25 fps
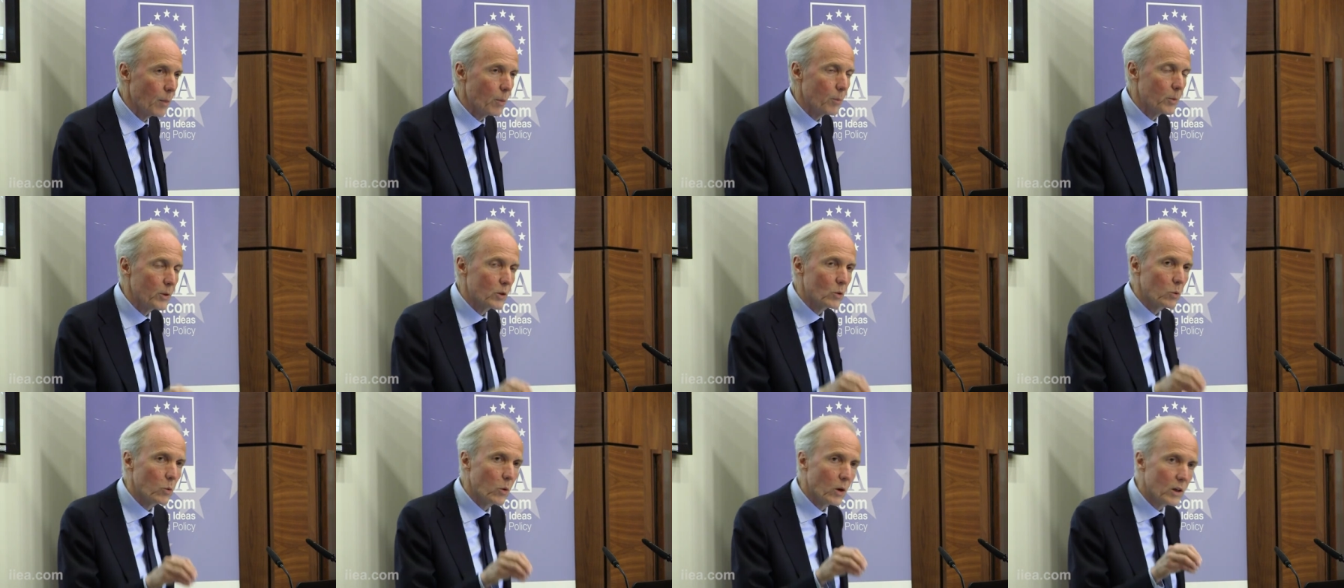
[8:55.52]

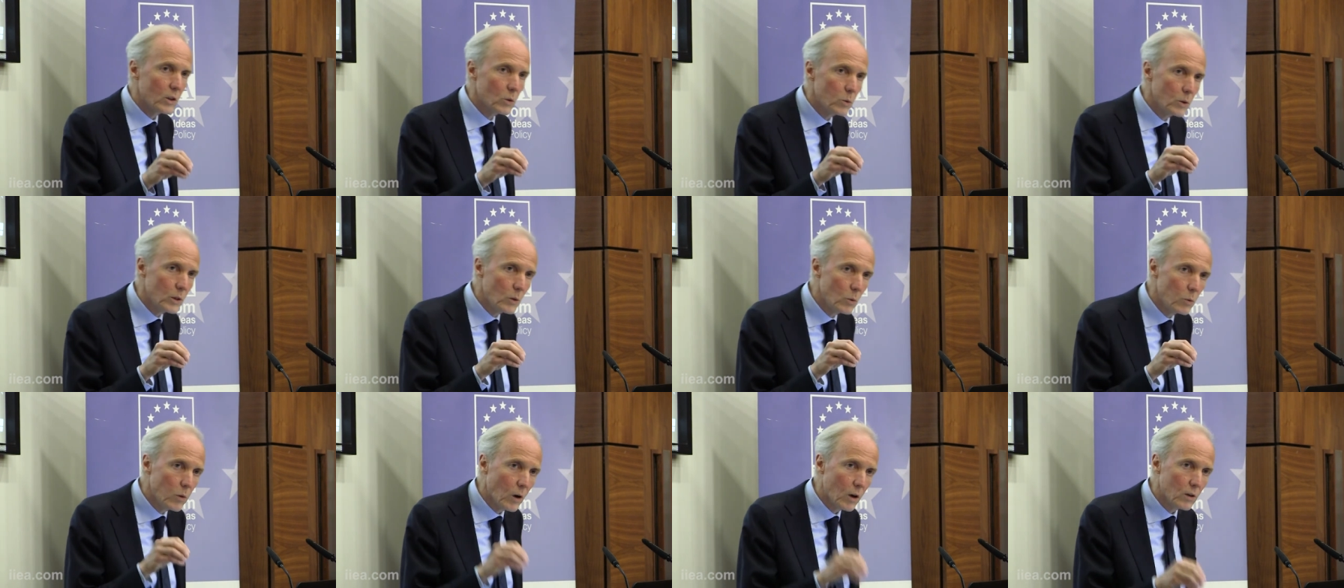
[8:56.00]
But what
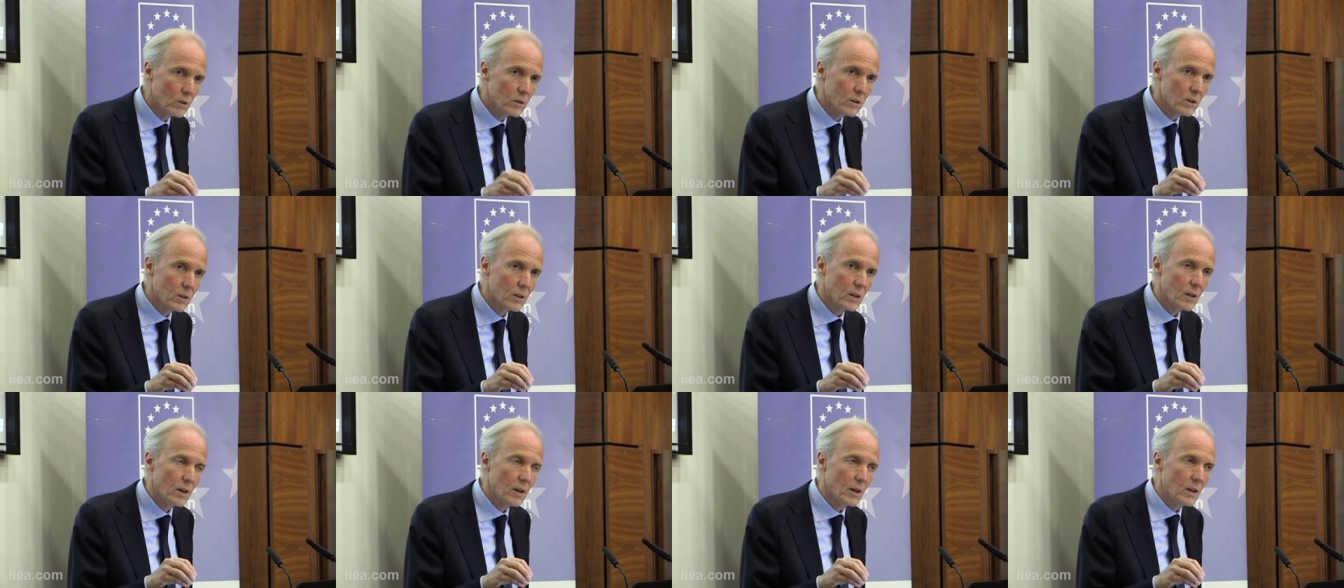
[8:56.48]
we want
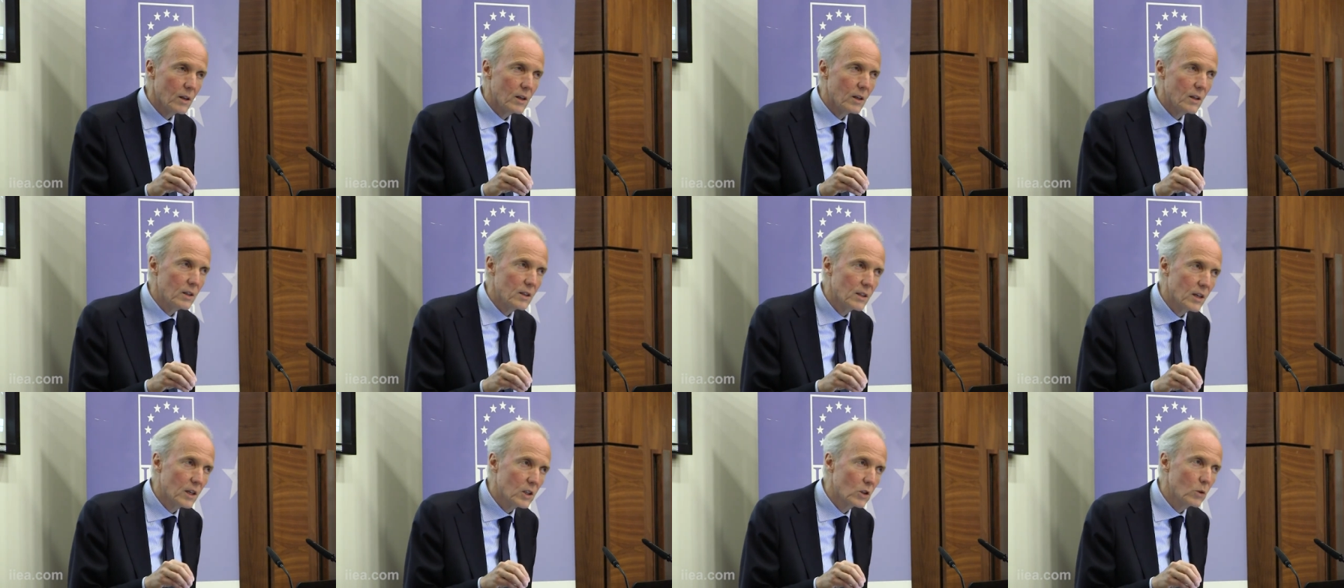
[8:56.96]

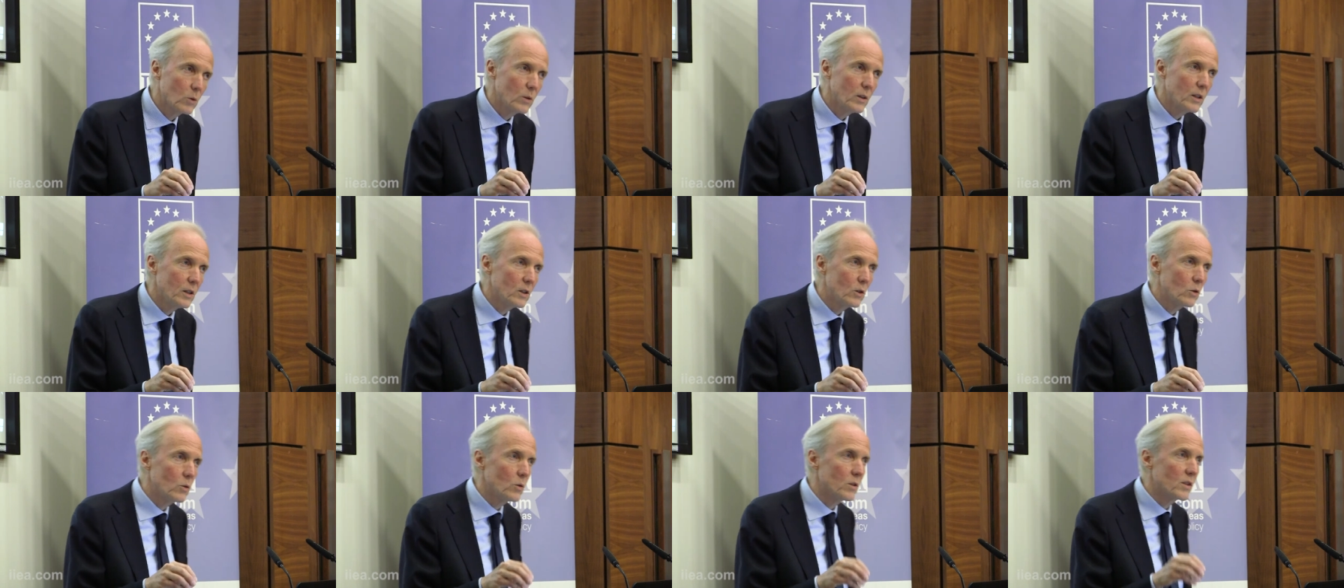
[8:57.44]
is
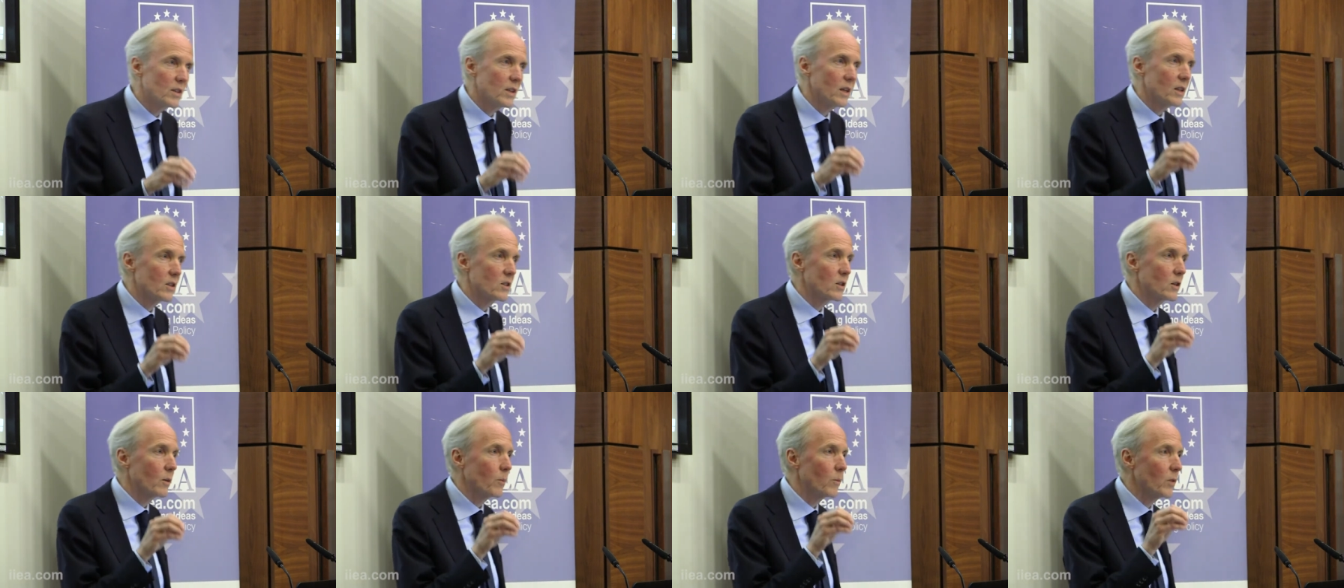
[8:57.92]
actually to
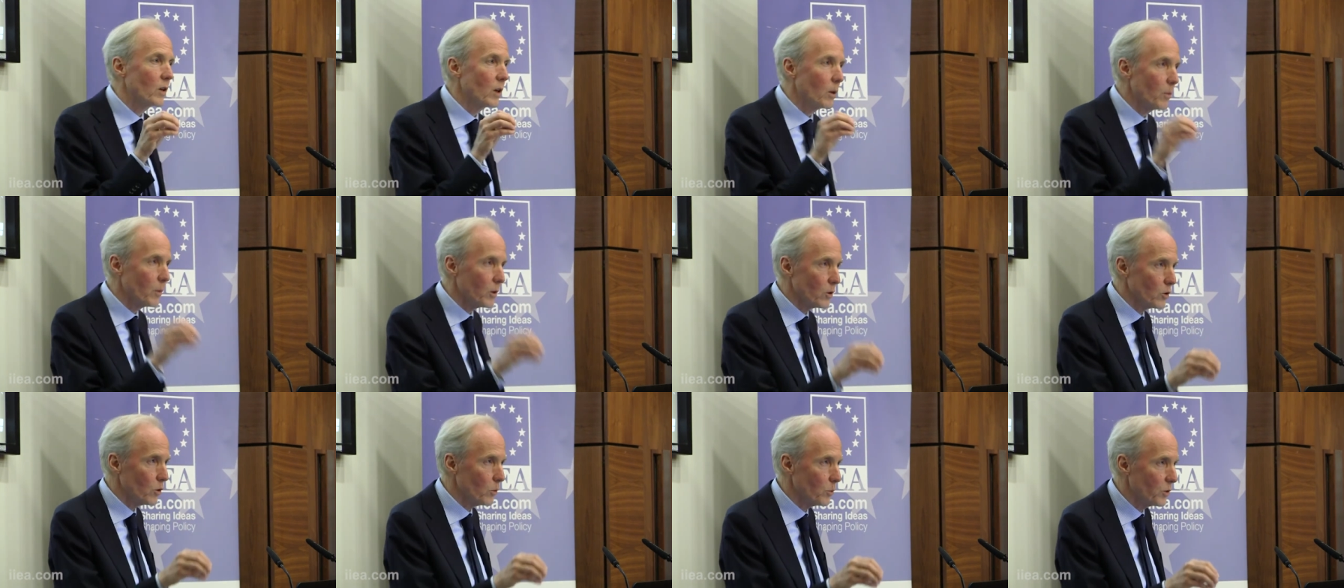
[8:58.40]
set some
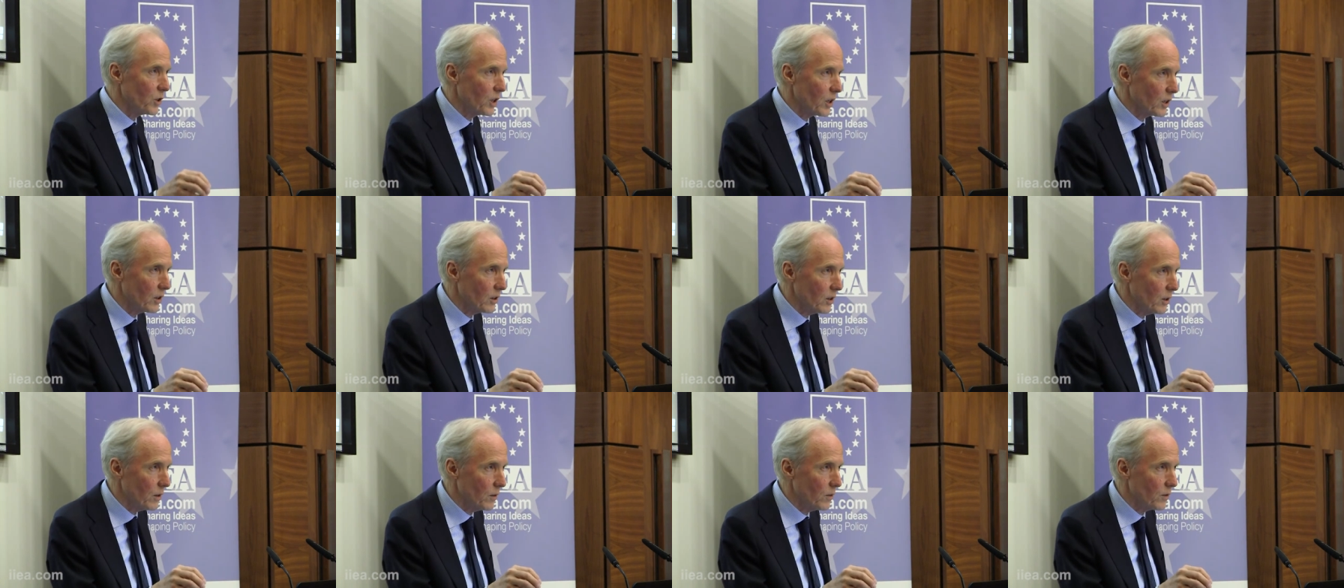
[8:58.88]
common
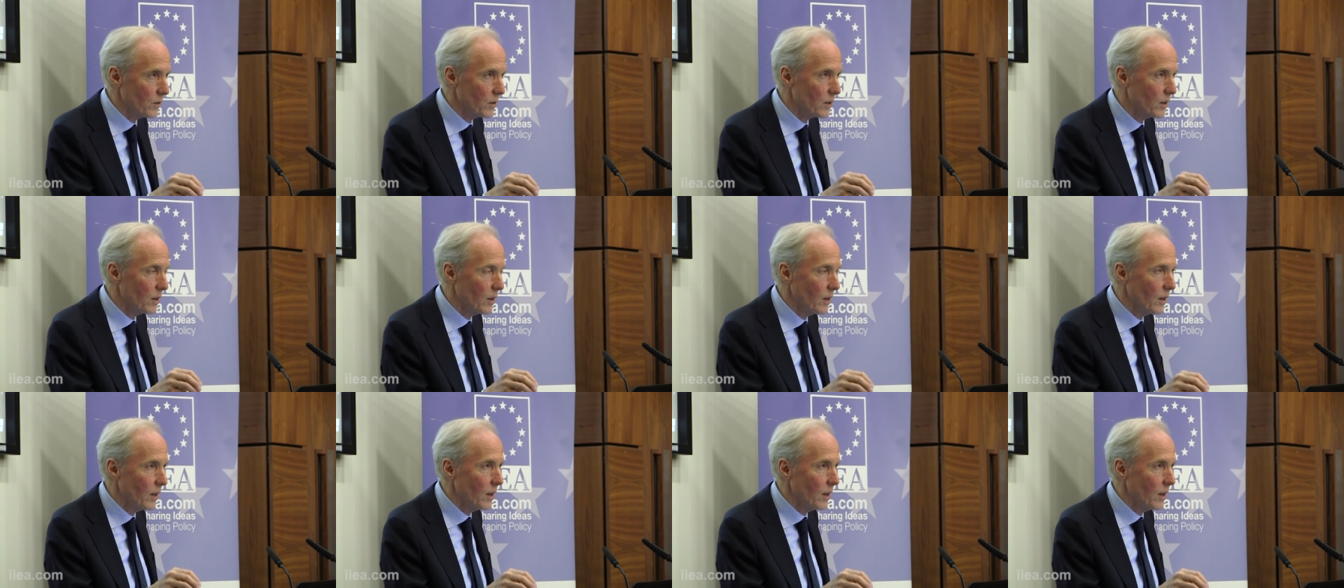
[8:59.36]
objectives.